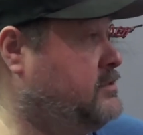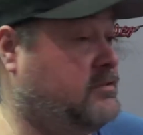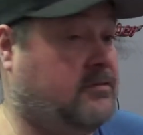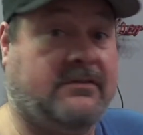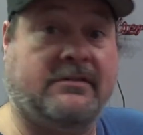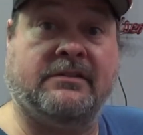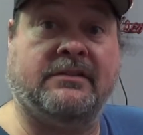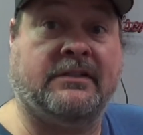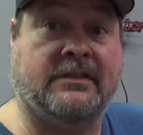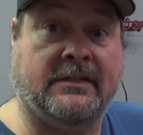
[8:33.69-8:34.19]

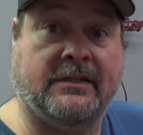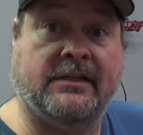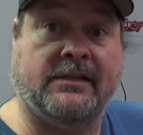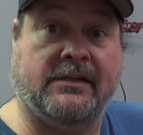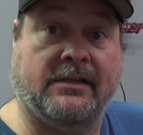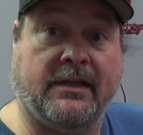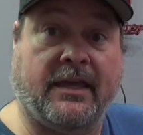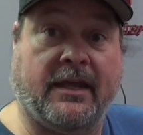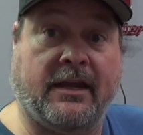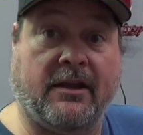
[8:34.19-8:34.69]
is
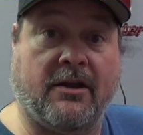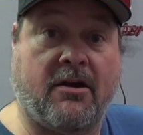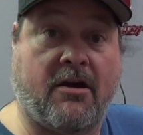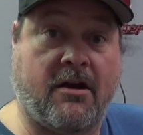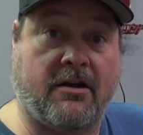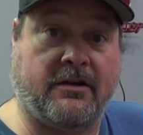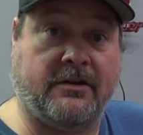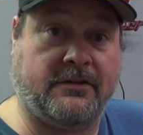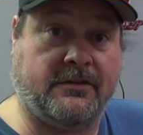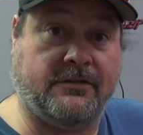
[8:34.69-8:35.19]
getting
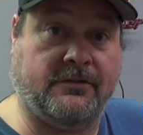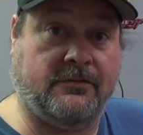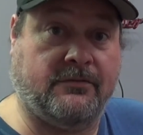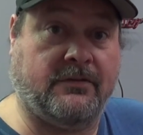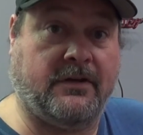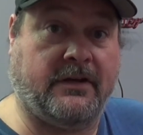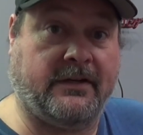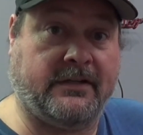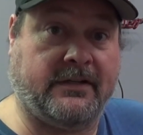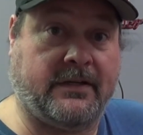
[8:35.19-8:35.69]
harder
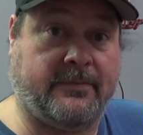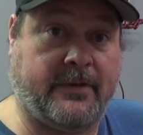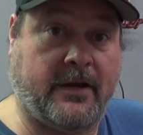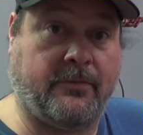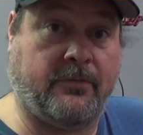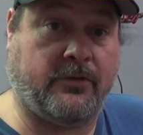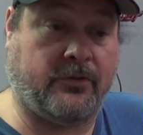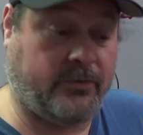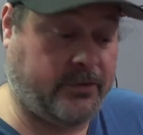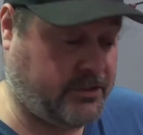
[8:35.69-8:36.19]
to uh, come up
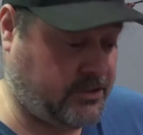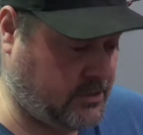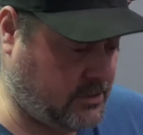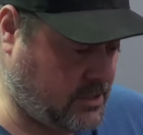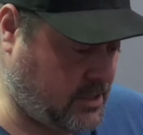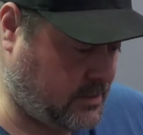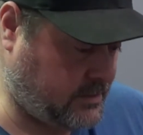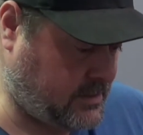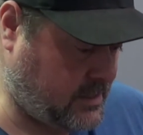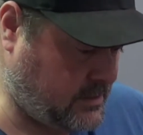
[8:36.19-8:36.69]
with original
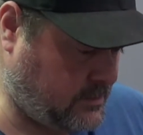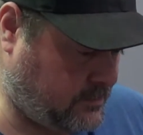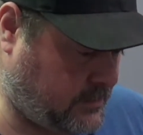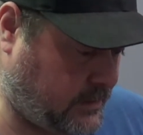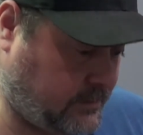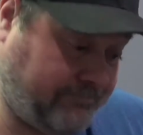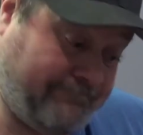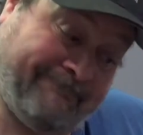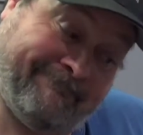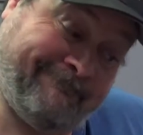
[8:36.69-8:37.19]
content,
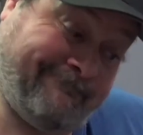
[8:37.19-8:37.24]
but